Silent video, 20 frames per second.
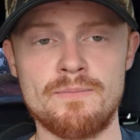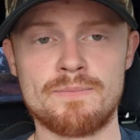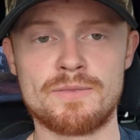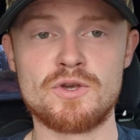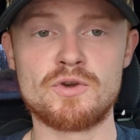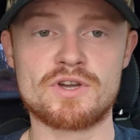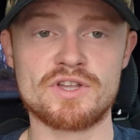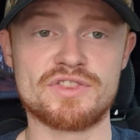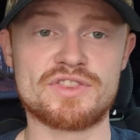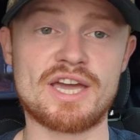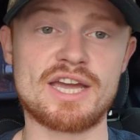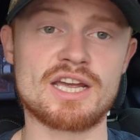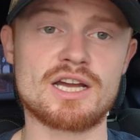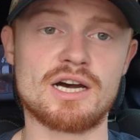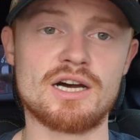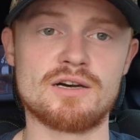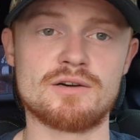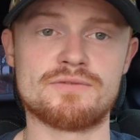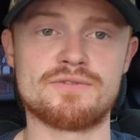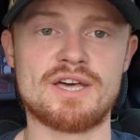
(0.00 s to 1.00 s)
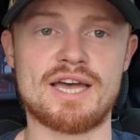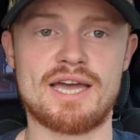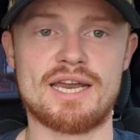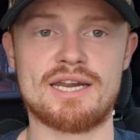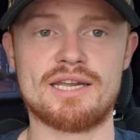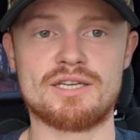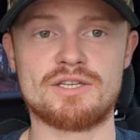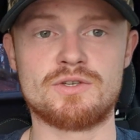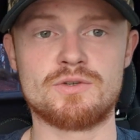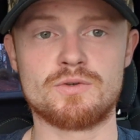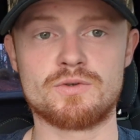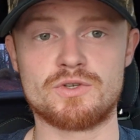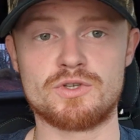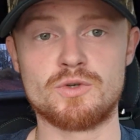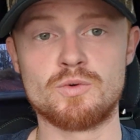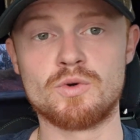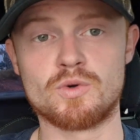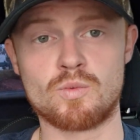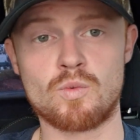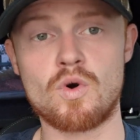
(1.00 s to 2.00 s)
you can think of that
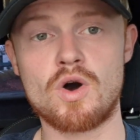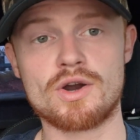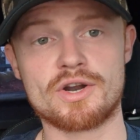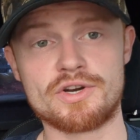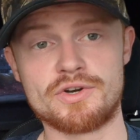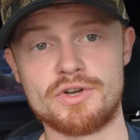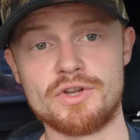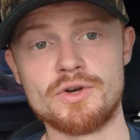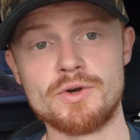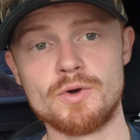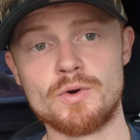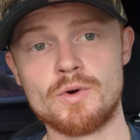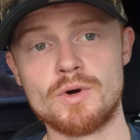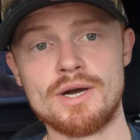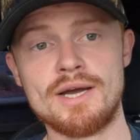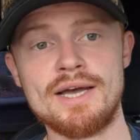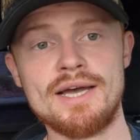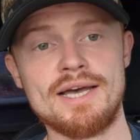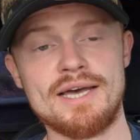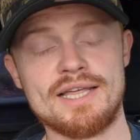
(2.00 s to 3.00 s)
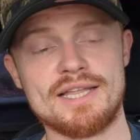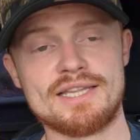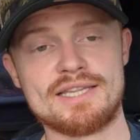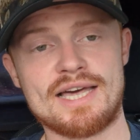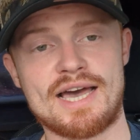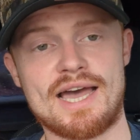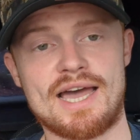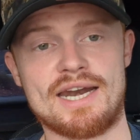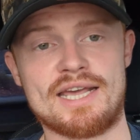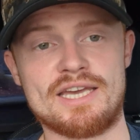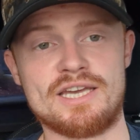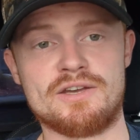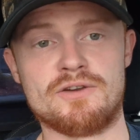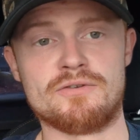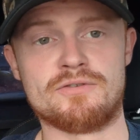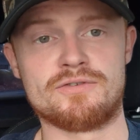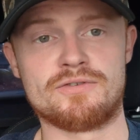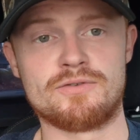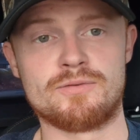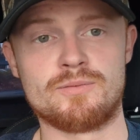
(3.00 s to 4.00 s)
you would want to do, that
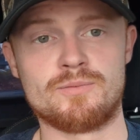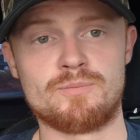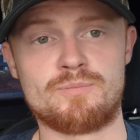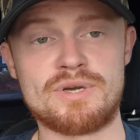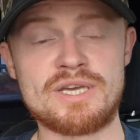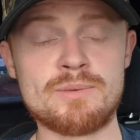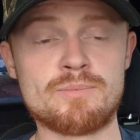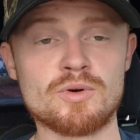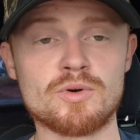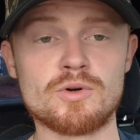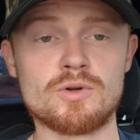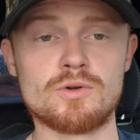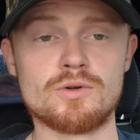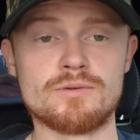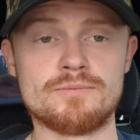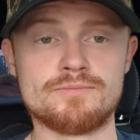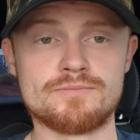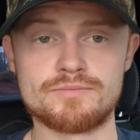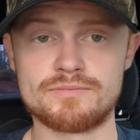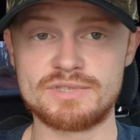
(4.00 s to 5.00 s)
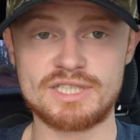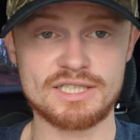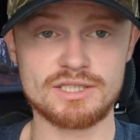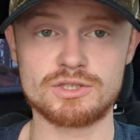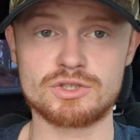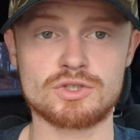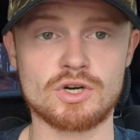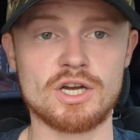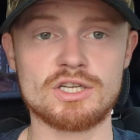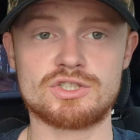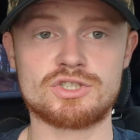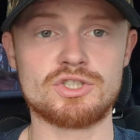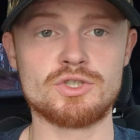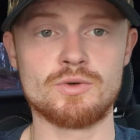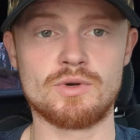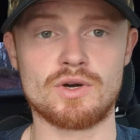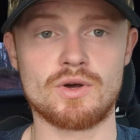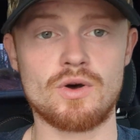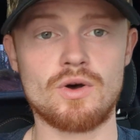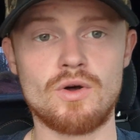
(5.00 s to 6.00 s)
if people didn't trust
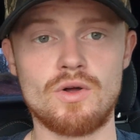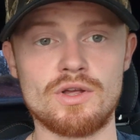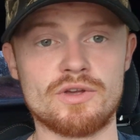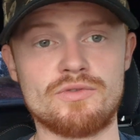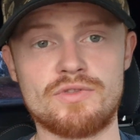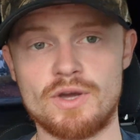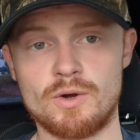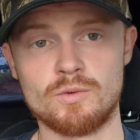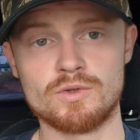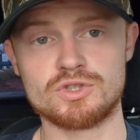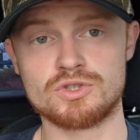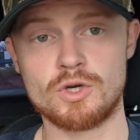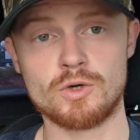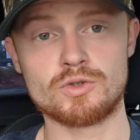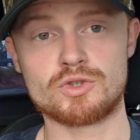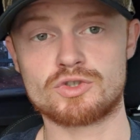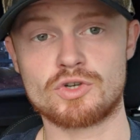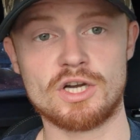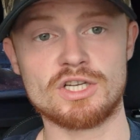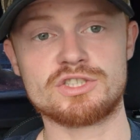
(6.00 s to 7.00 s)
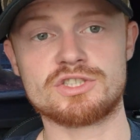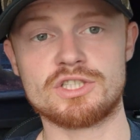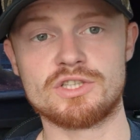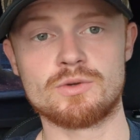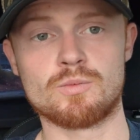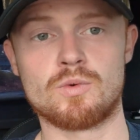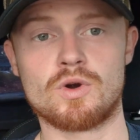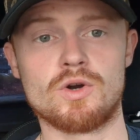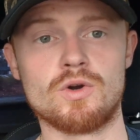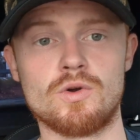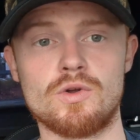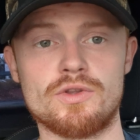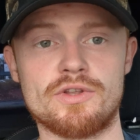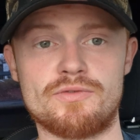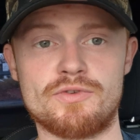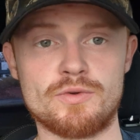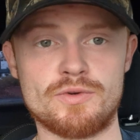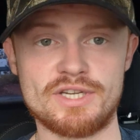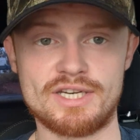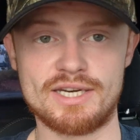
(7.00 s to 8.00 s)
you at all, if there was no trust in the world,
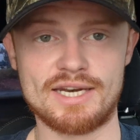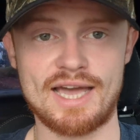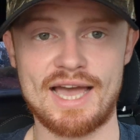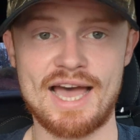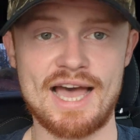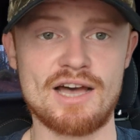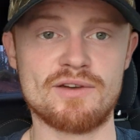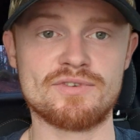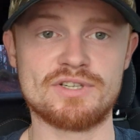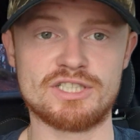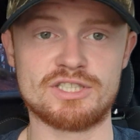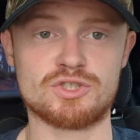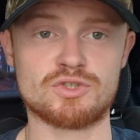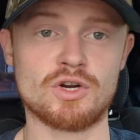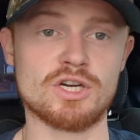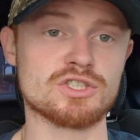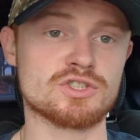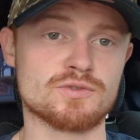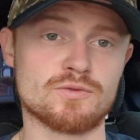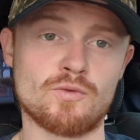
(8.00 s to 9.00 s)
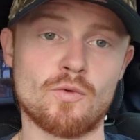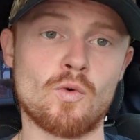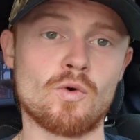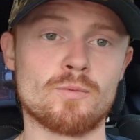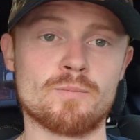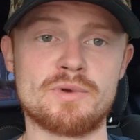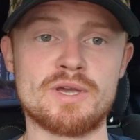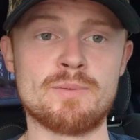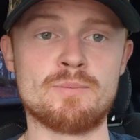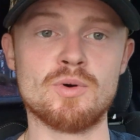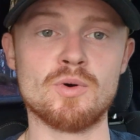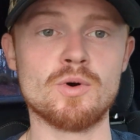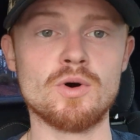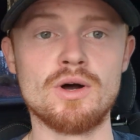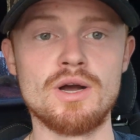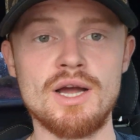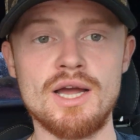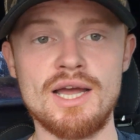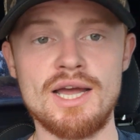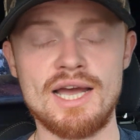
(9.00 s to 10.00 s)
if you didn't have any trust for
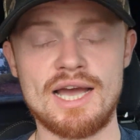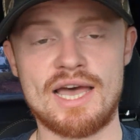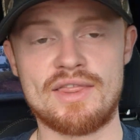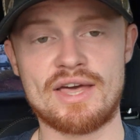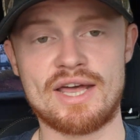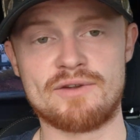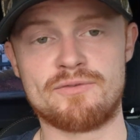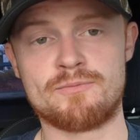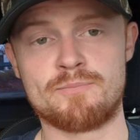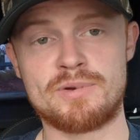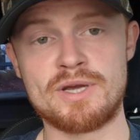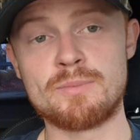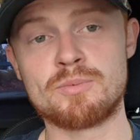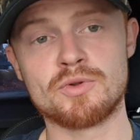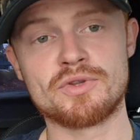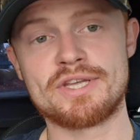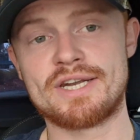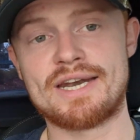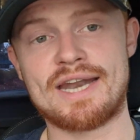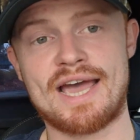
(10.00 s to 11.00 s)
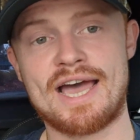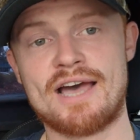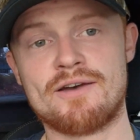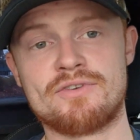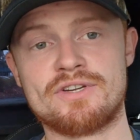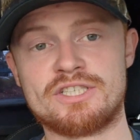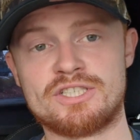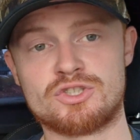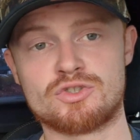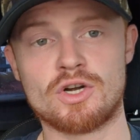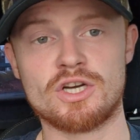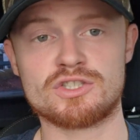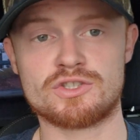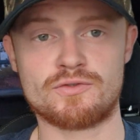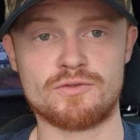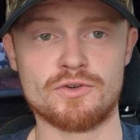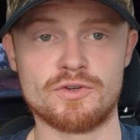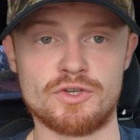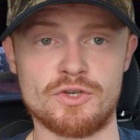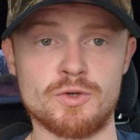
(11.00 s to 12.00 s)
people, and that if people didn't have any
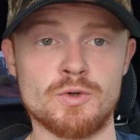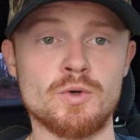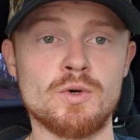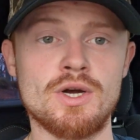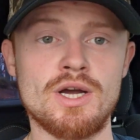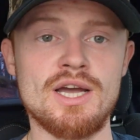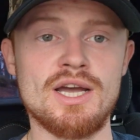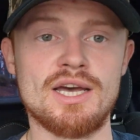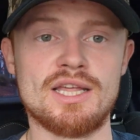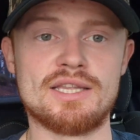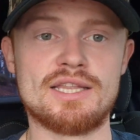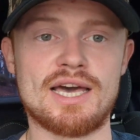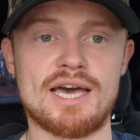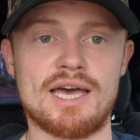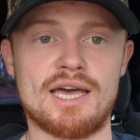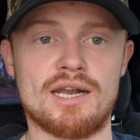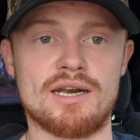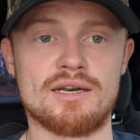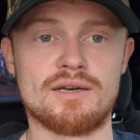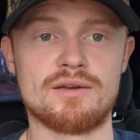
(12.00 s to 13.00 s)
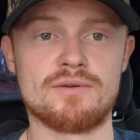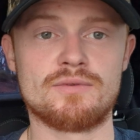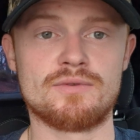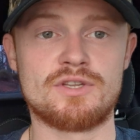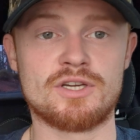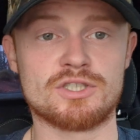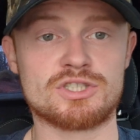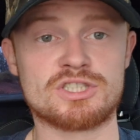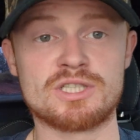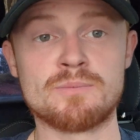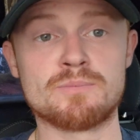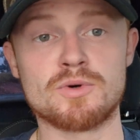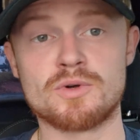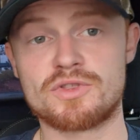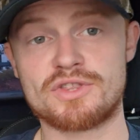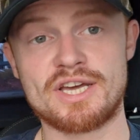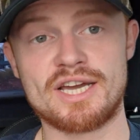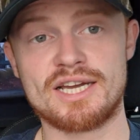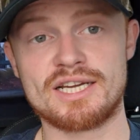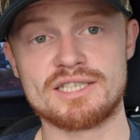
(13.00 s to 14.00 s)
trust for you, that there's simple
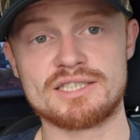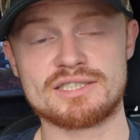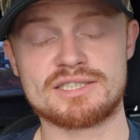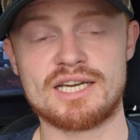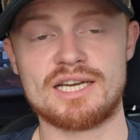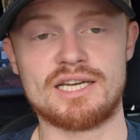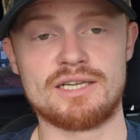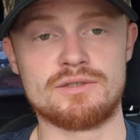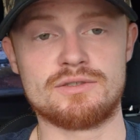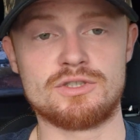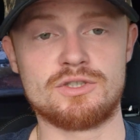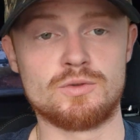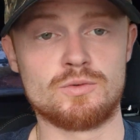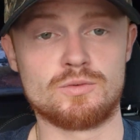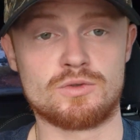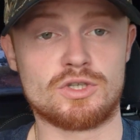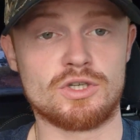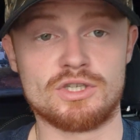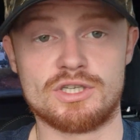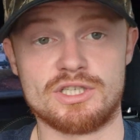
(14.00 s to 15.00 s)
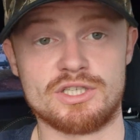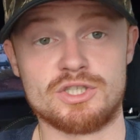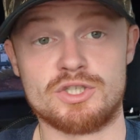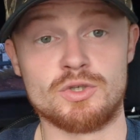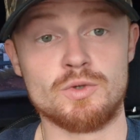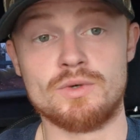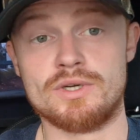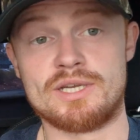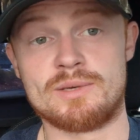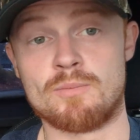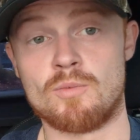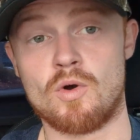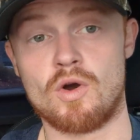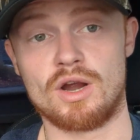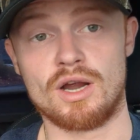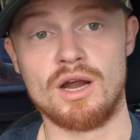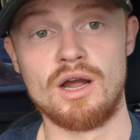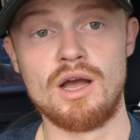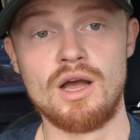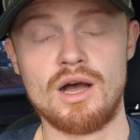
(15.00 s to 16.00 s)
things that you couldn't do
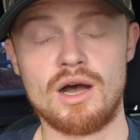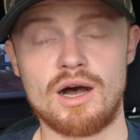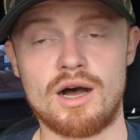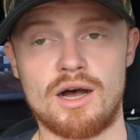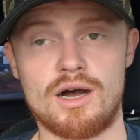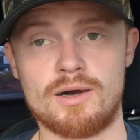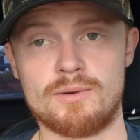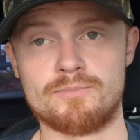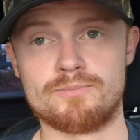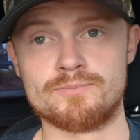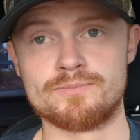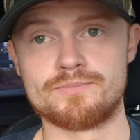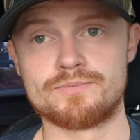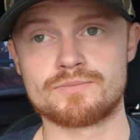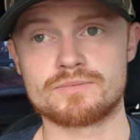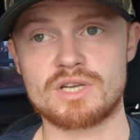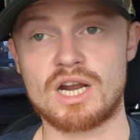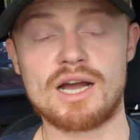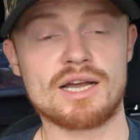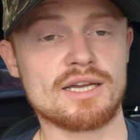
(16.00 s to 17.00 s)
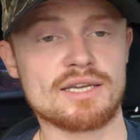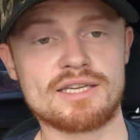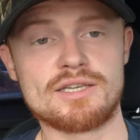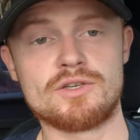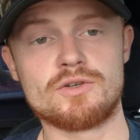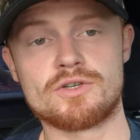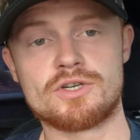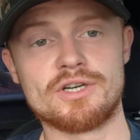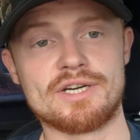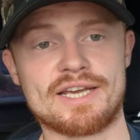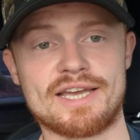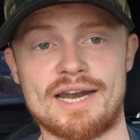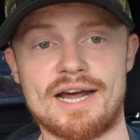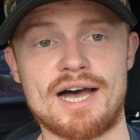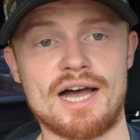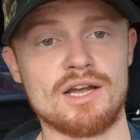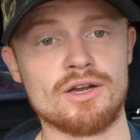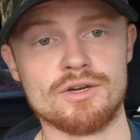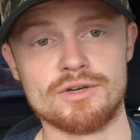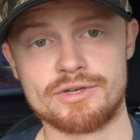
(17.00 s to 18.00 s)
anymore. You couldn't get
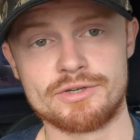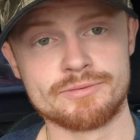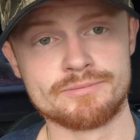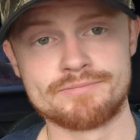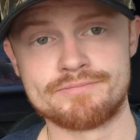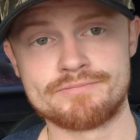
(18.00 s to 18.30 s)
hired.